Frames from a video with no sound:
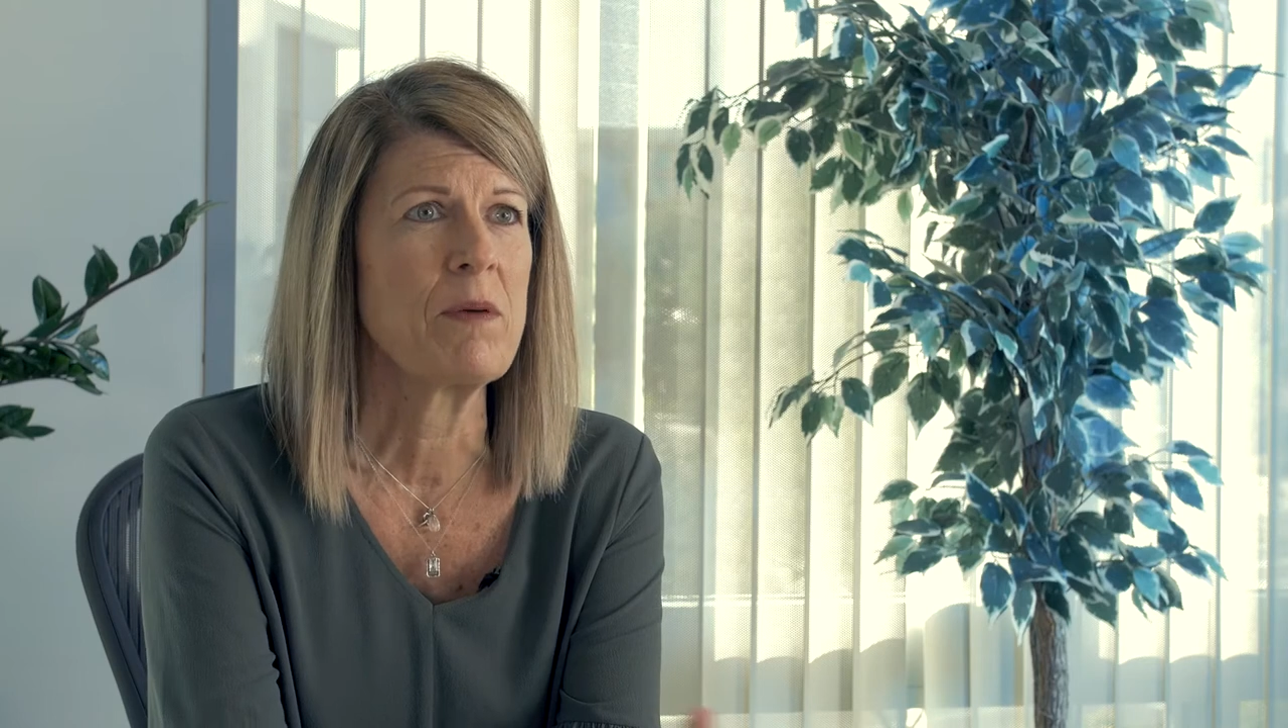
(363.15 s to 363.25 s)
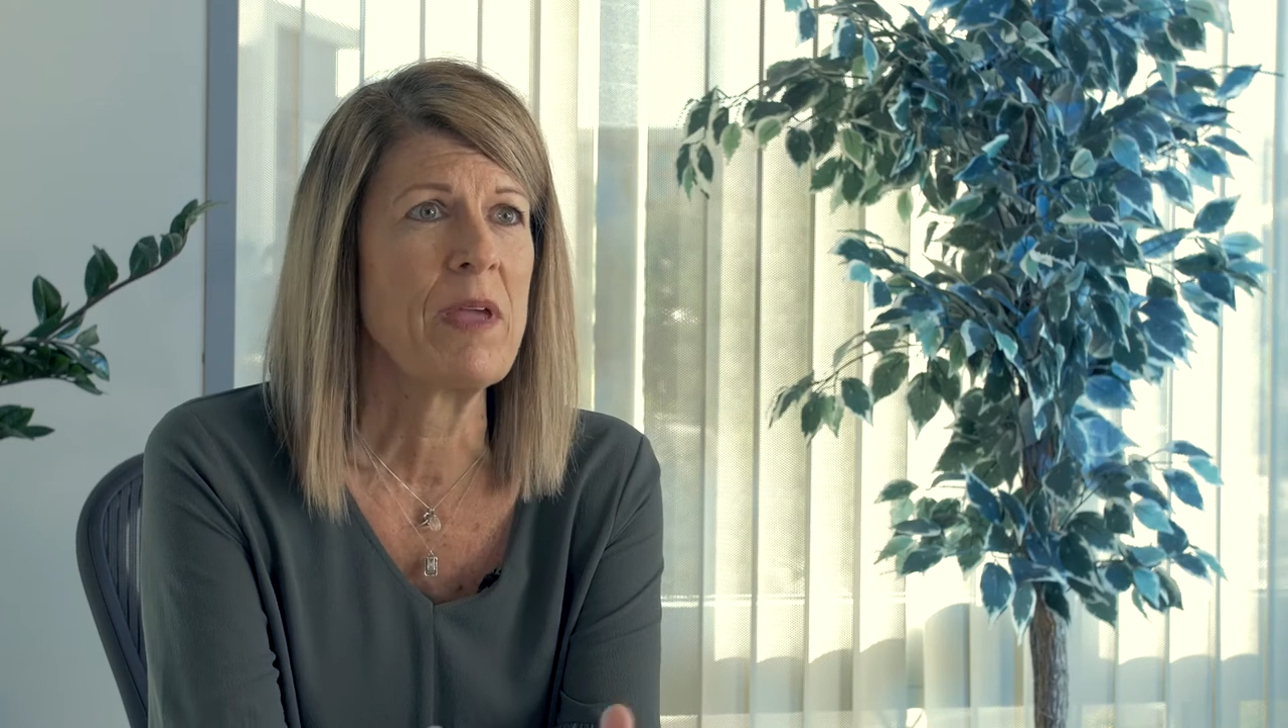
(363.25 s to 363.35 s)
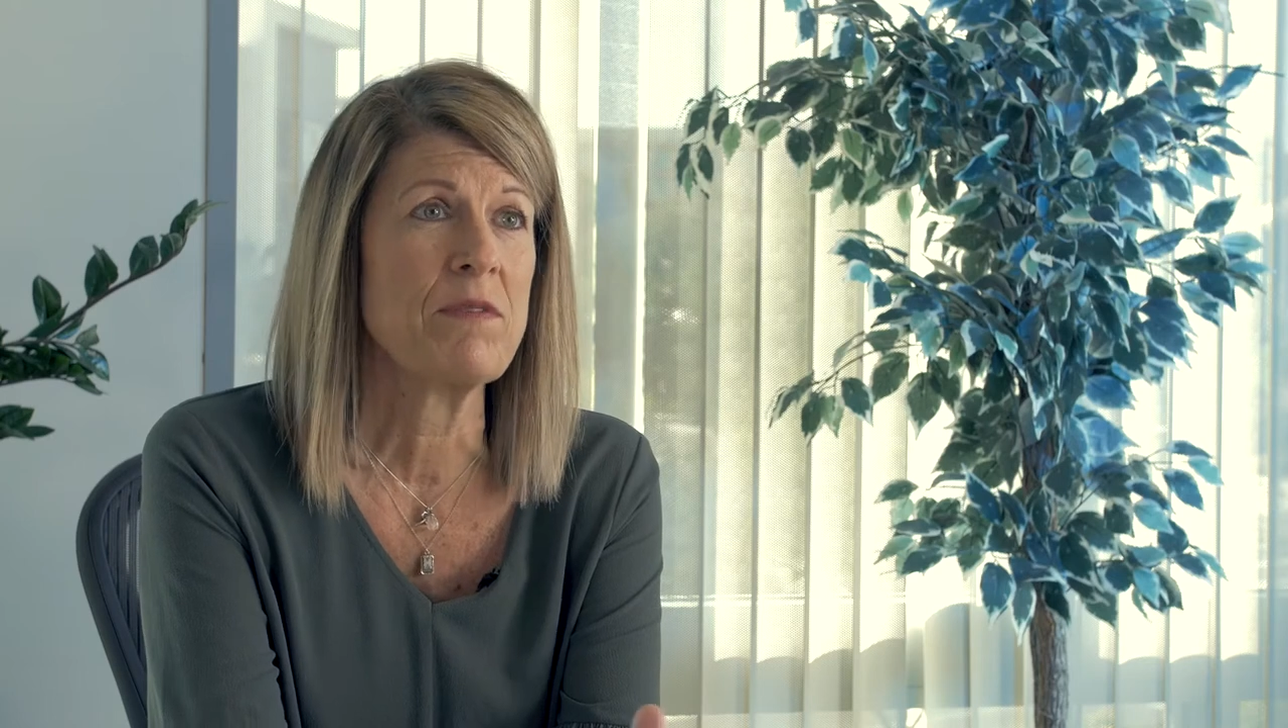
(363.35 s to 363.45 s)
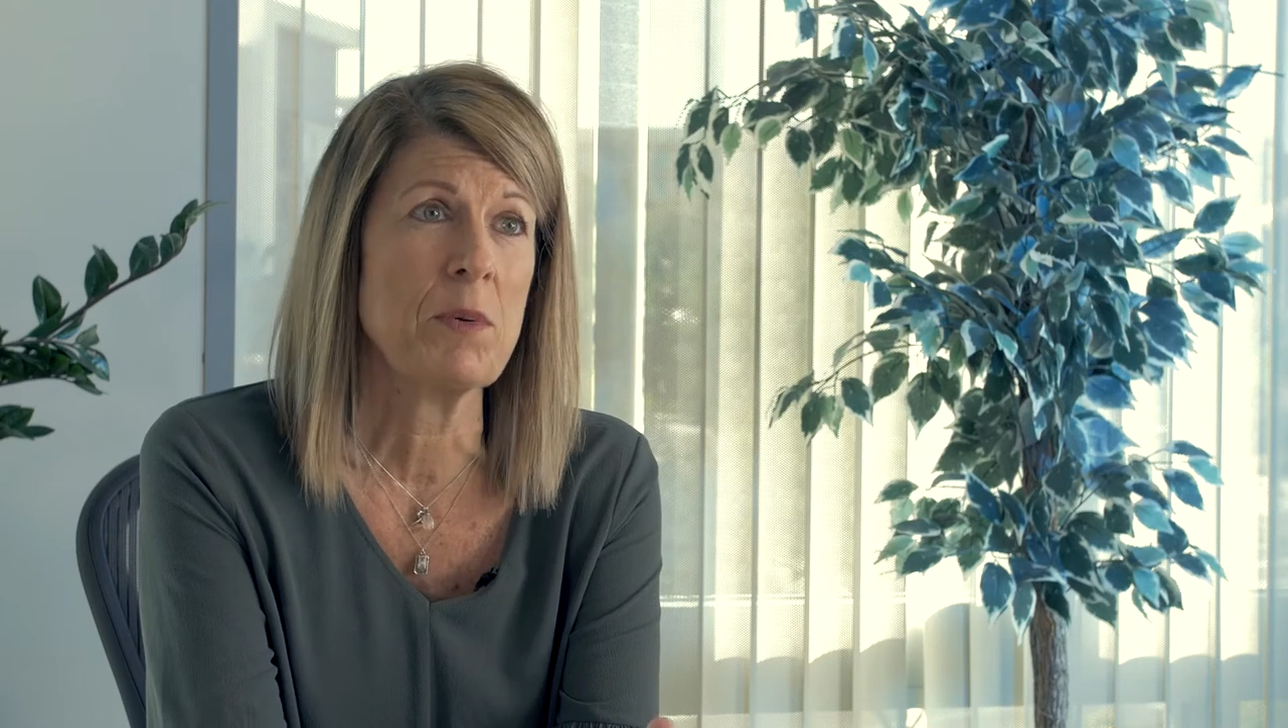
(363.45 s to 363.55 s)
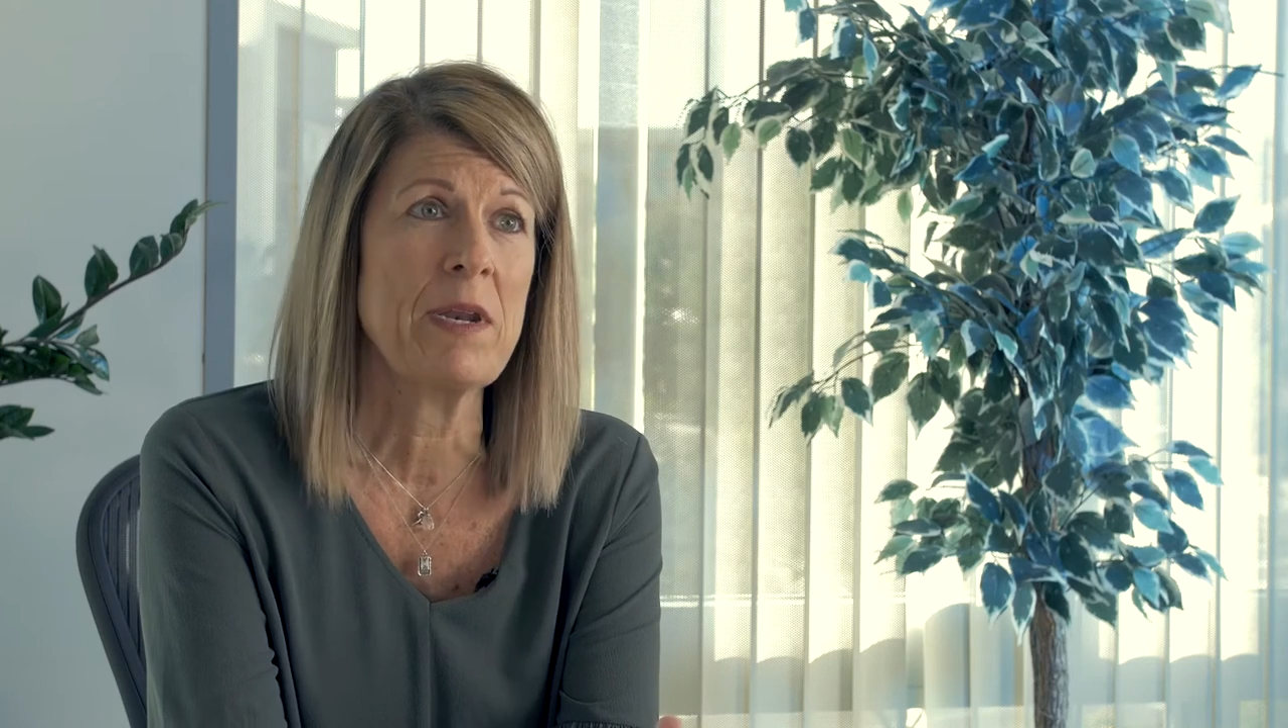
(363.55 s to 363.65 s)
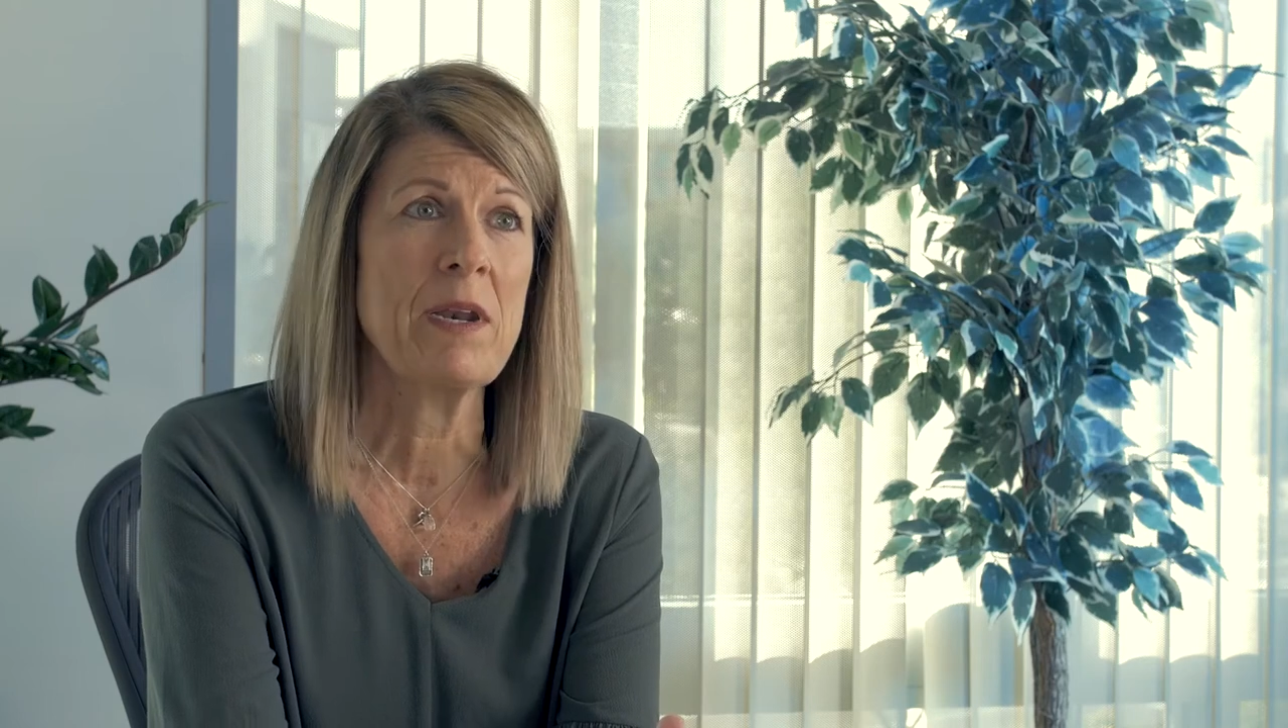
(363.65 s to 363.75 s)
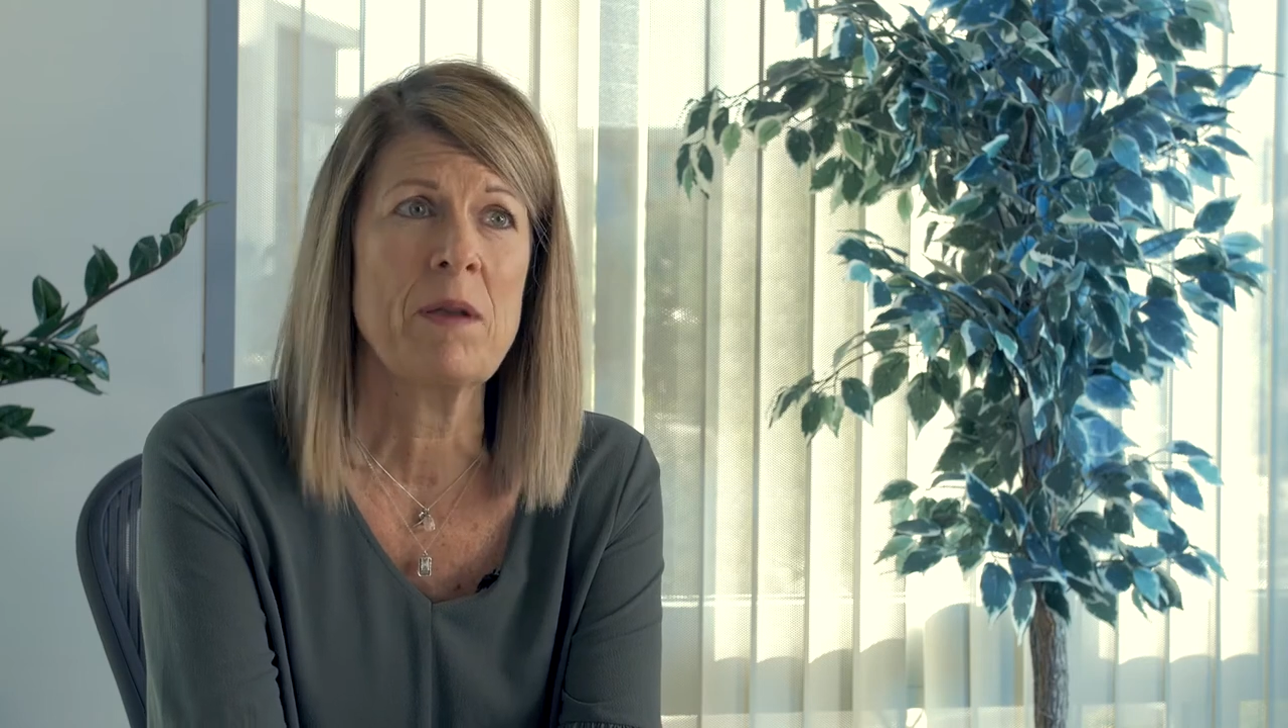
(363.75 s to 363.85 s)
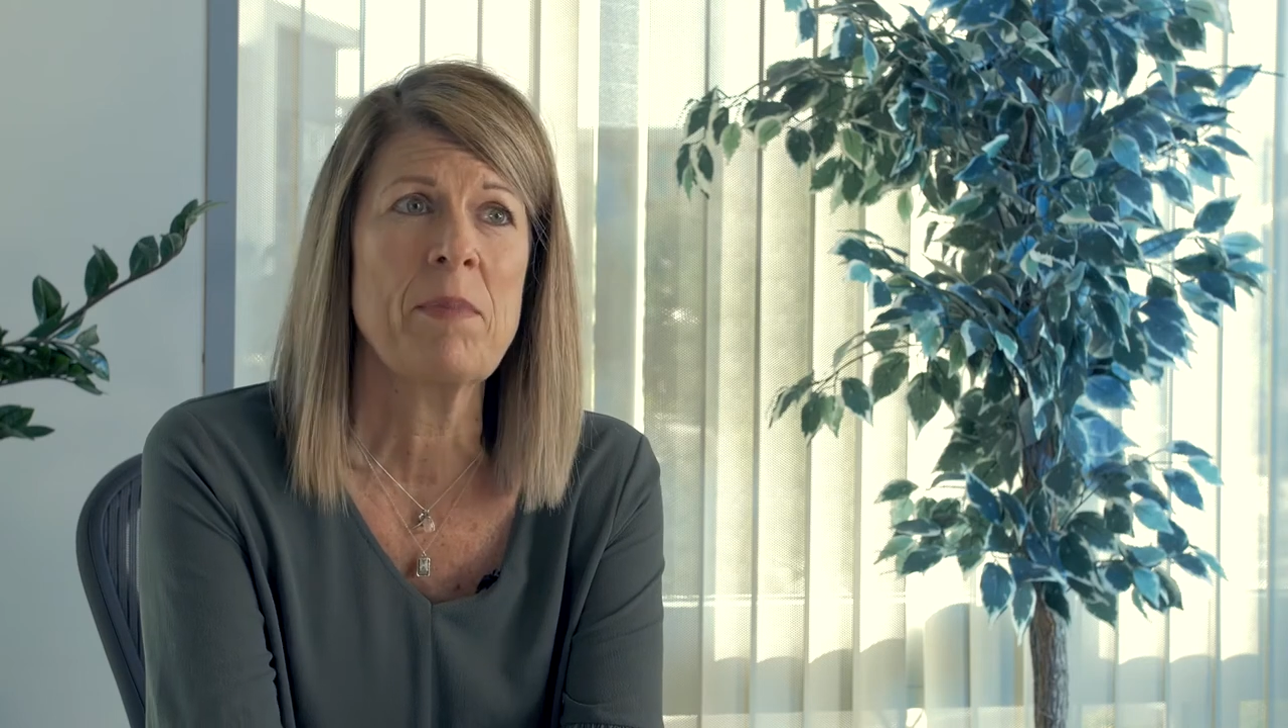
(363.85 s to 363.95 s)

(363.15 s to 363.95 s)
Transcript: we have 29